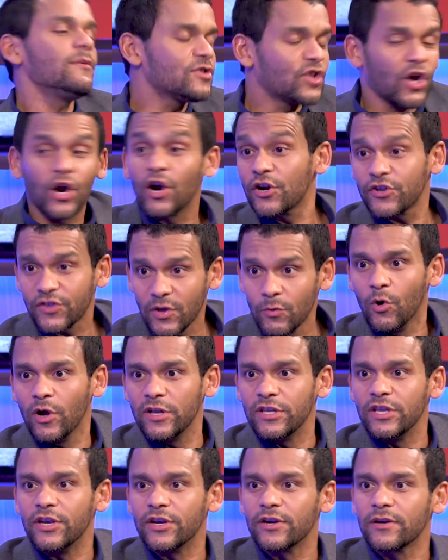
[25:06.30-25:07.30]
was hurt the
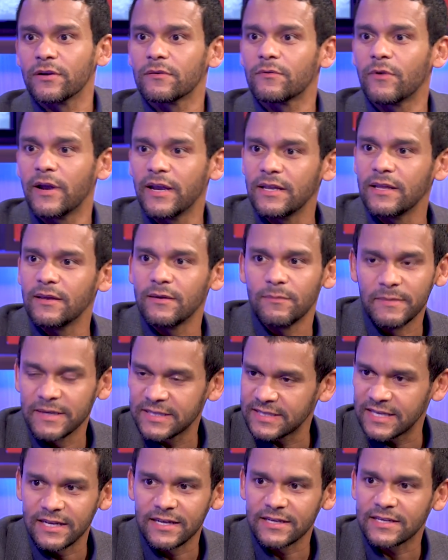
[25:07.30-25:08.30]
one year, right? He
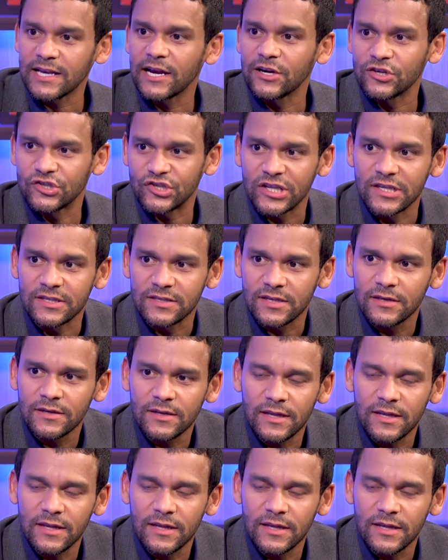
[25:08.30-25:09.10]
missed an entire season. The